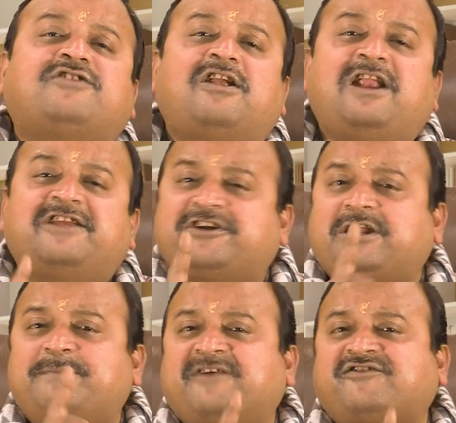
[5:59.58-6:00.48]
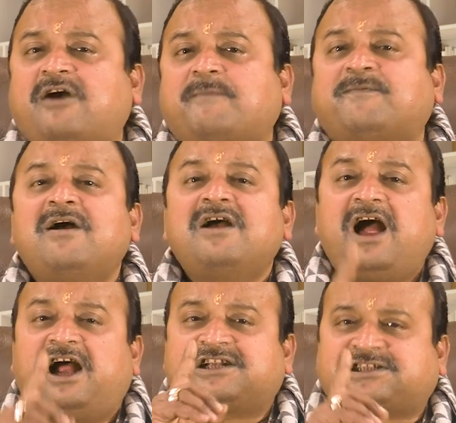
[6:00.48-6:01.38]
the legitimacy of
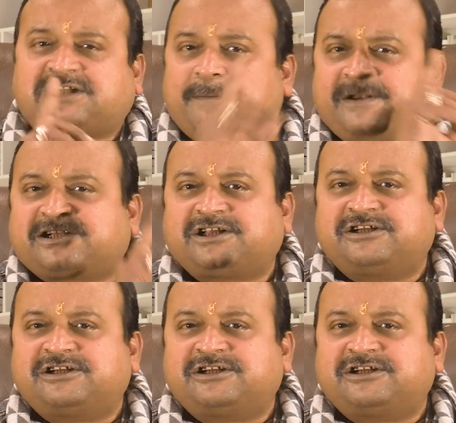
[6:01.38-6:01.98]
established